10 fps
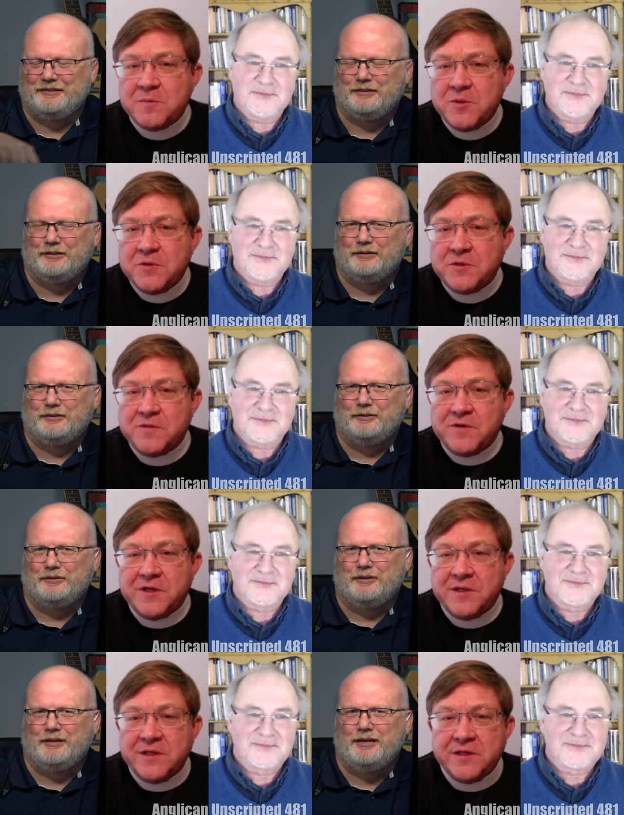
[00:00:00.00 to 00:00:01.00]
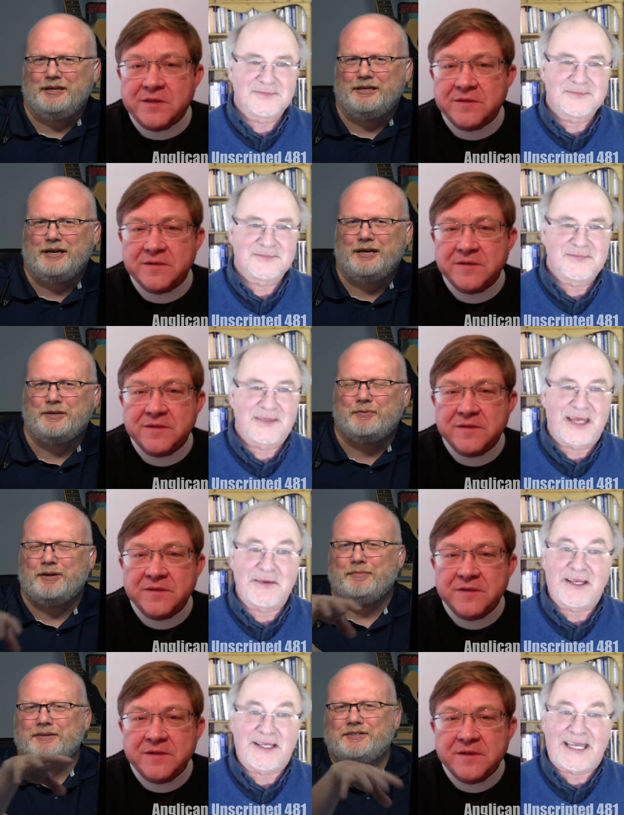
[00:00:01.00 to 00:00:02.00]
Speaker 1: as a person right
Speaker 2: now. I, I don't
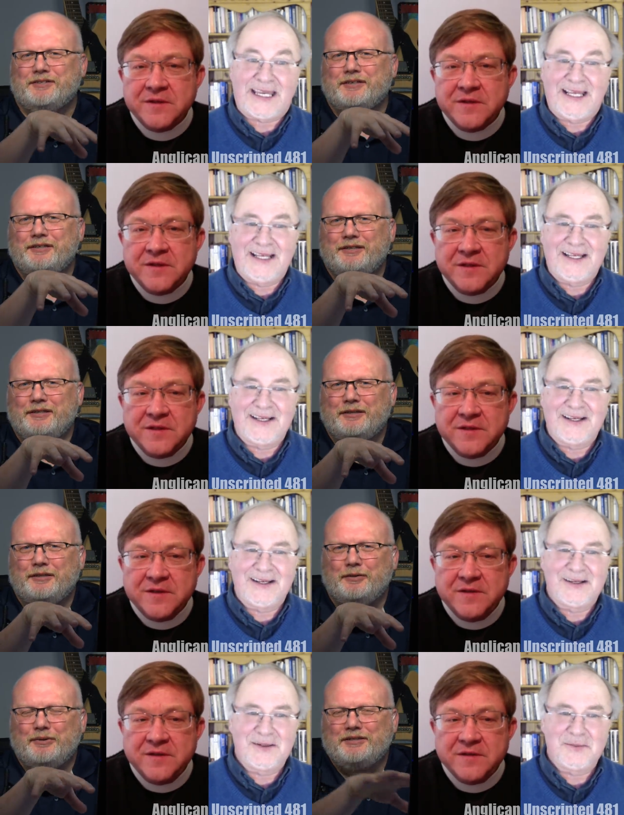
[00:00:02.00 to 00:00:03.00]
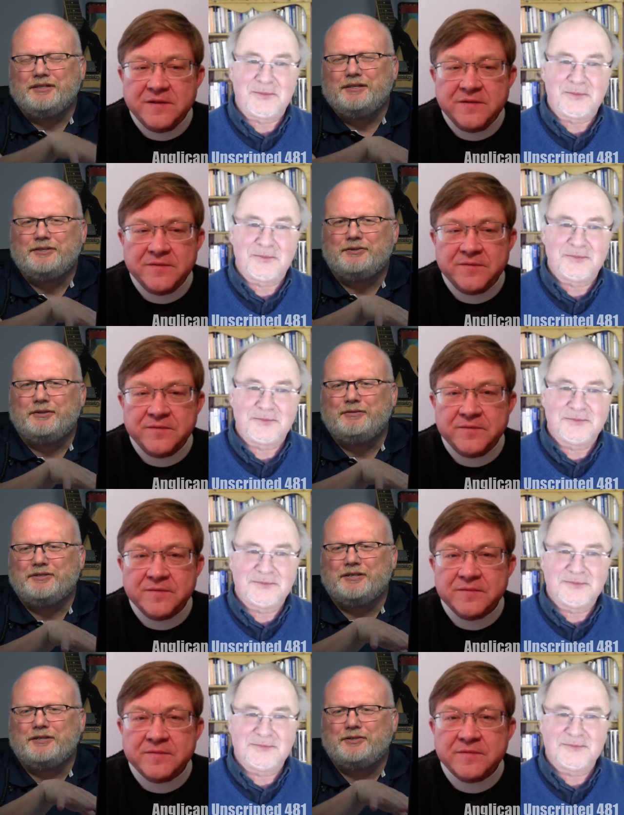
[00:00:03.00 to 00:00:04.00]
want to miss the, the, the, recent history. The
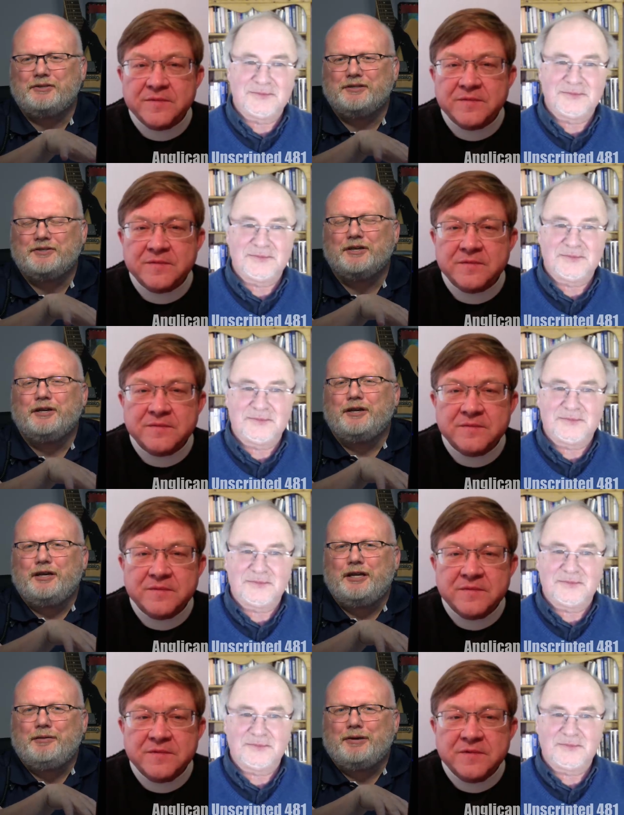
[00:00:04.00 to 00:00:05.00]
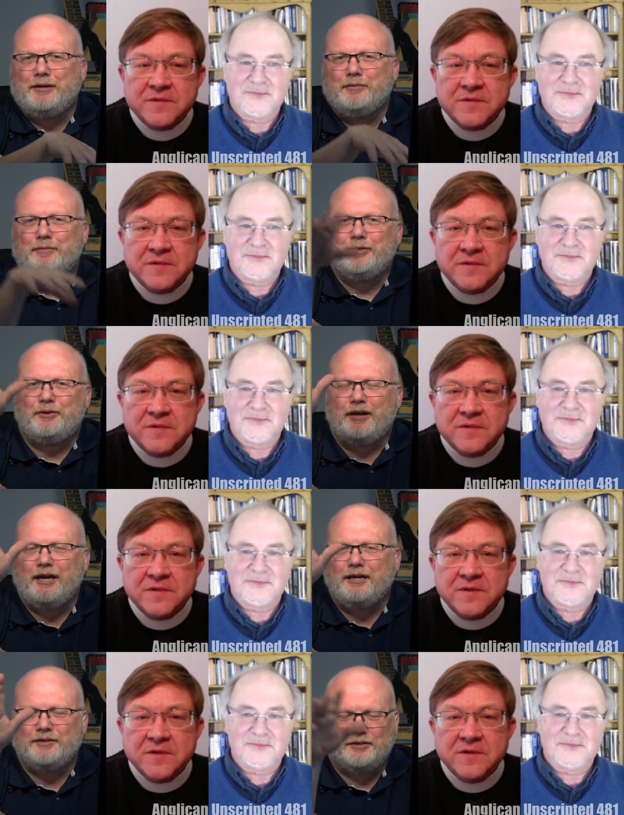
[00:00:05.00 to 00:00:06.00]
recent history is anybody who put their
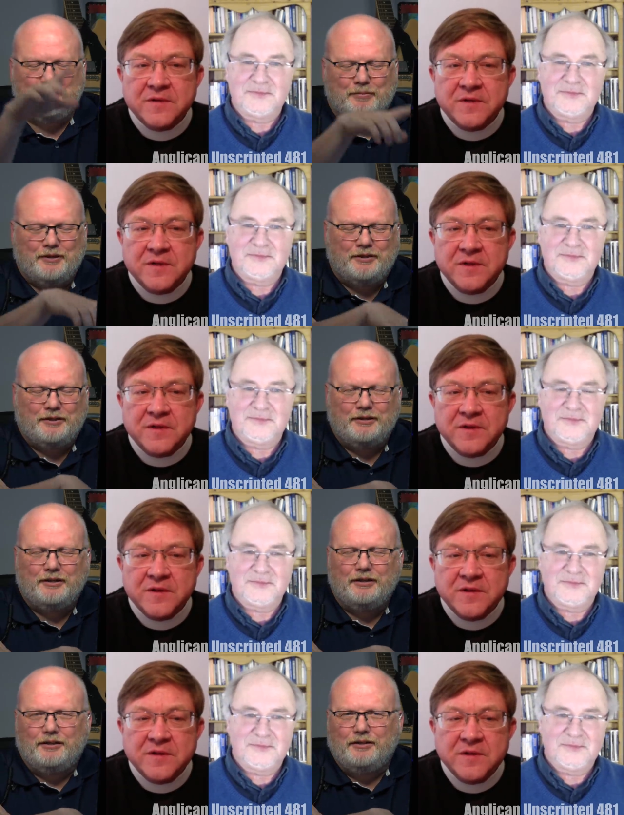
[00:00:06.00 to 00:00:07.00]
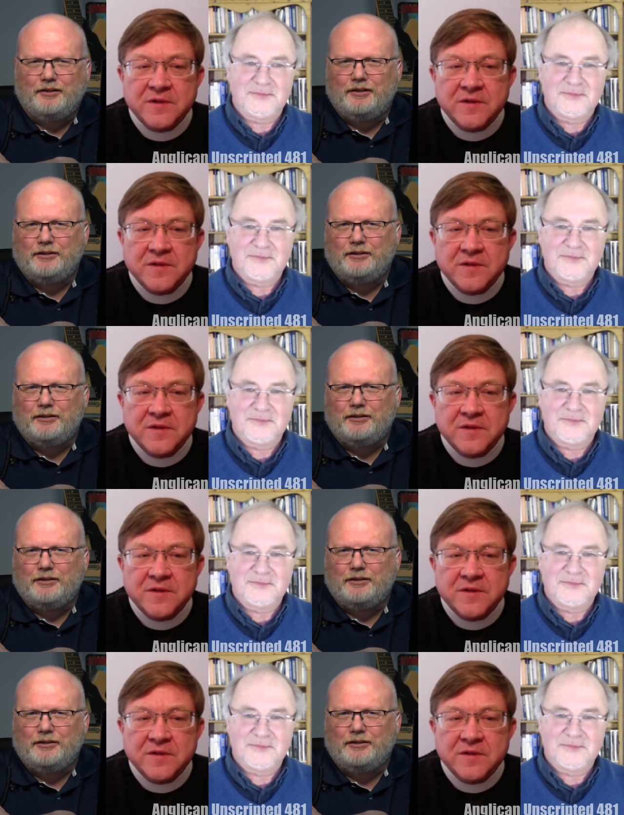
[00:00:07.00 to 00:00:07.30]
hands up under the